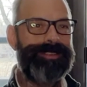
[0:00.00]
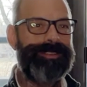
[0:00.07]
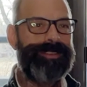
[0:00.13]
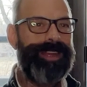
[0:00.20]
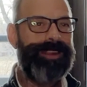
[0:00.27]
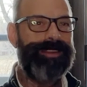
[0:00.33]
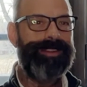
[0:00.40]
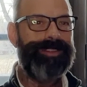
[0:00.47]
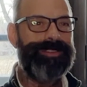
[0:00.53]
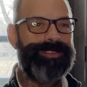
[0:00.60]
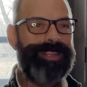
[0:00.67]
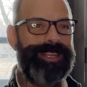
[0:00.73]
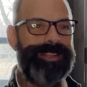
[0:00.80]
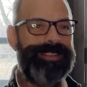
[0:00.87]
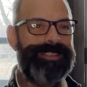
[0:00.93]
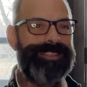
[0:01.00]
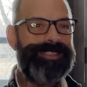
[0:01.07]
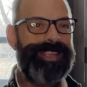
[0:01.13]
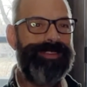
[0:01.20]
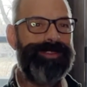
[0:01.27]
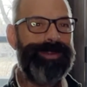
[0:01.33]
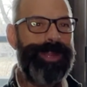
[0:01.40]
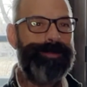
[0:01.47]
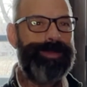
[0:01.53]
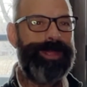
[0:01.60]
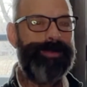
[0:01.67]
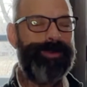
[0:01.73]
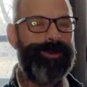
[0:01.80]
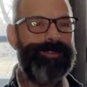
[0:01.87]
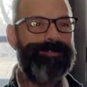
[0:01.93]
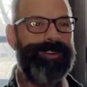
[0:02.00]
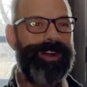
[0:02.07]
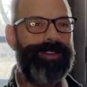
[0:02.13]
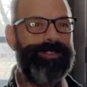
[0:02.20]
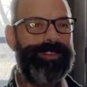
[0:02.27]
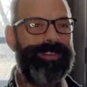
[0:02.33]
I don't know, there's like 7 or 8 people involved in